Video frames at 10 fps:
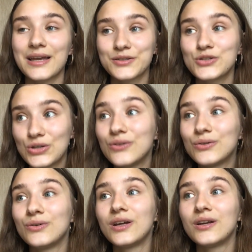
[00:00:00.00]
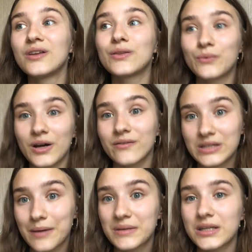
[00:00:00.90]
and do the work for
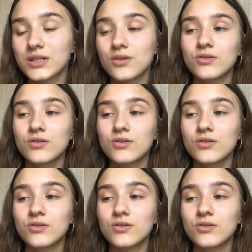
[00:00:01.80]
10 minutes.